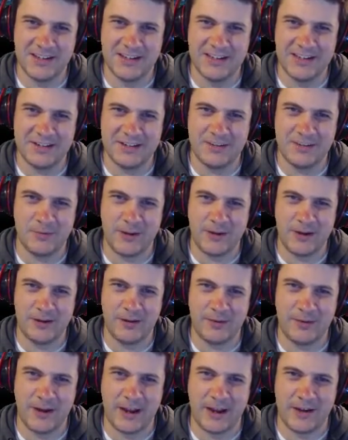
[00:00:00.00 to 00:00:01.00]
Let's just wander
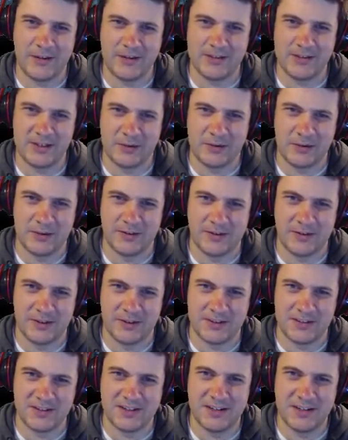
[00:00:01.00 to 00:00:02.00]
around and see what there
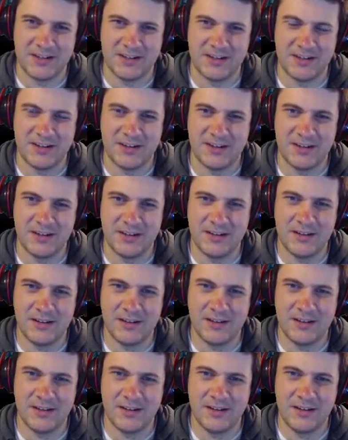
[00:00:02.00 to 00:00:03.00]
is.
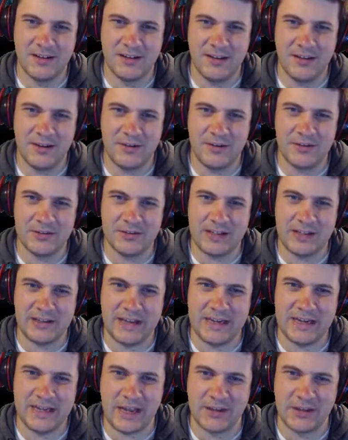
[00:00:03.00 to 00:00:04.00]
Oh, there's that
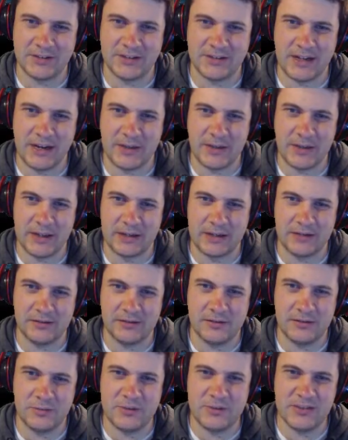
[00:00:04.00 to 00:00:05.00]
lighthouse that I
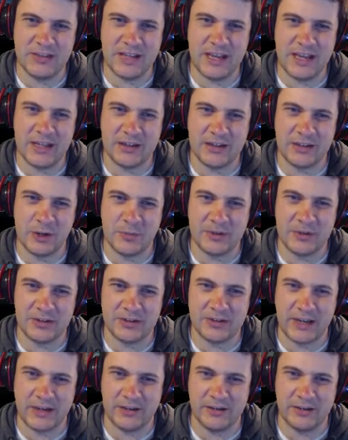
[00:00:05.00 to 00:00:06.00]
think... Did we see that in the opening
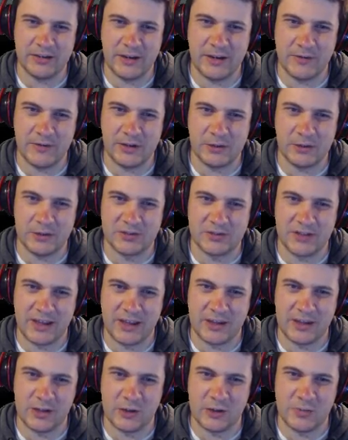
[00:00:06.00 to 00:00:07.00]
title? I feel like we saw
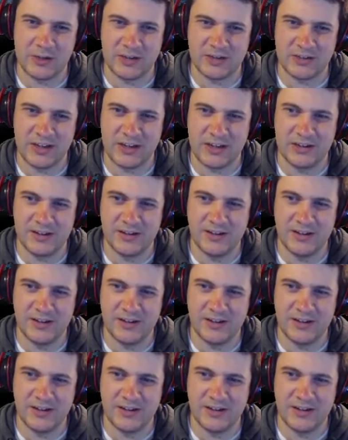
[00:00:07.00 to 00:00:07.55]
that in the opening title.